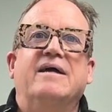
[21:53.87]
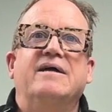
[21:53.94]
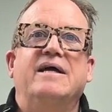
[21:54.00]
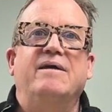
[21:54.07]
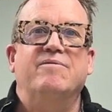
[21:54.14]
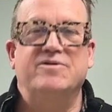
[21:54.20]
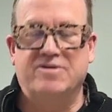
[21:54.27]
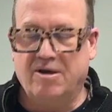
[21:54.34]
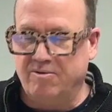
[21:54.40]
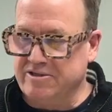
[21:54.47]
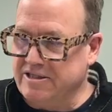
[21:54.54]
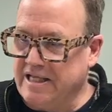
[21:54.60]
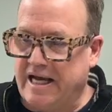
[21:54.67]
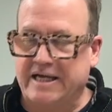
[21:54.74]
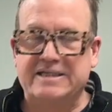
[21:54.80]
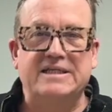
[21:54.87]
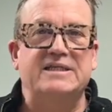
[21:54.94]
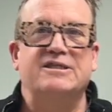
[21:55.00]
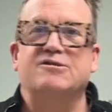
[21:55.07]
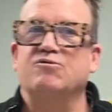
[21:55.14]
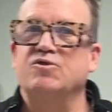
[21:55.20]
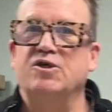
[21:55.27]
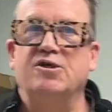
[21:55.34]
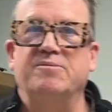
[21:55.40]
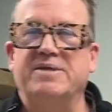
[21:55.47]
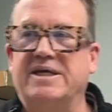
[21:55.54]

He was always locked in his room,